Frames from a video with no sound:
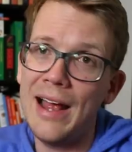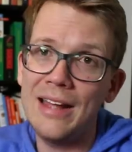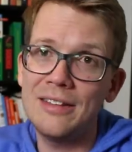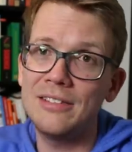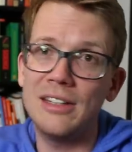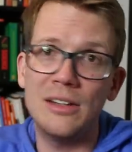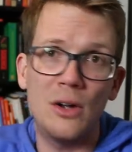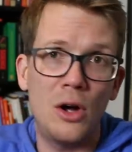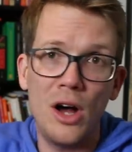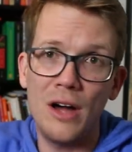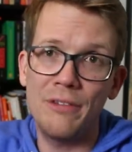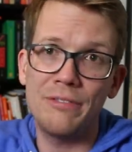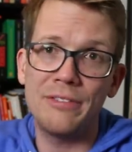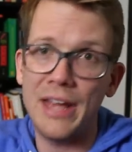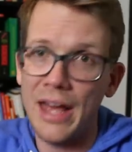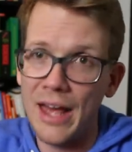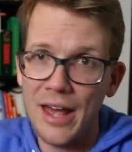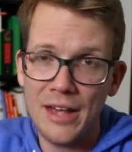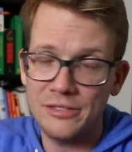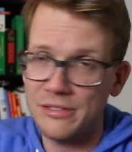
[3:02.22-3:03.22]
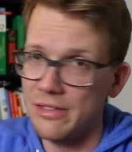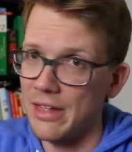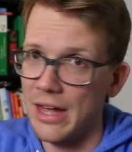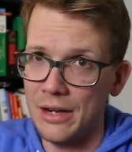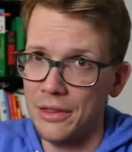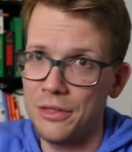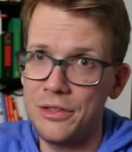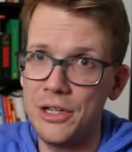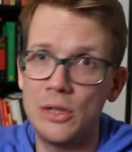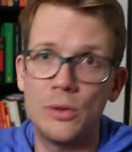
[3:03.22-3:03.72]
as it off gassed
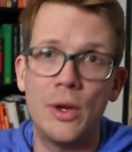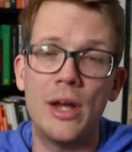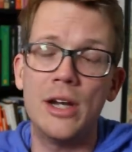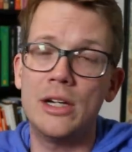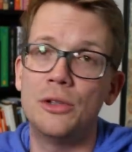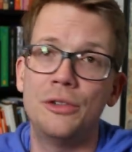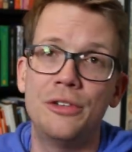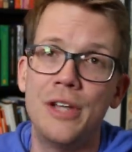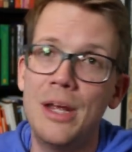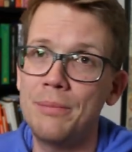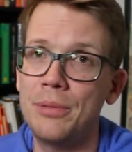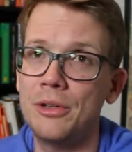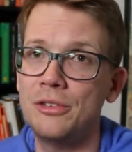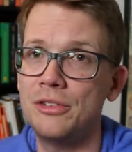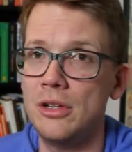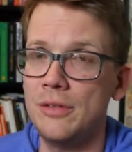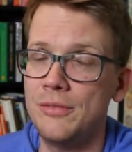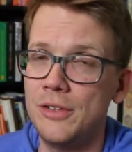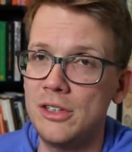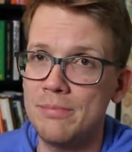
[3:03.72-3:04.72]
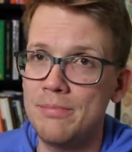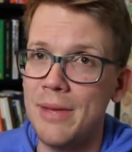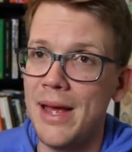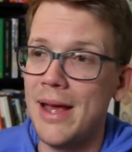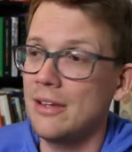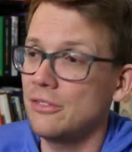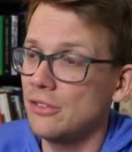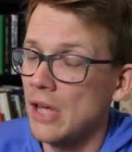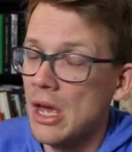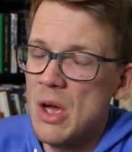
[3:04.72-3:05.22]
that theoretical 10% of its
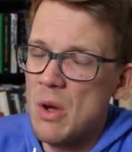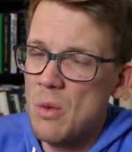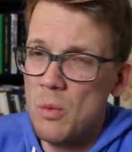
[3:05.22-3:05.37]
mass,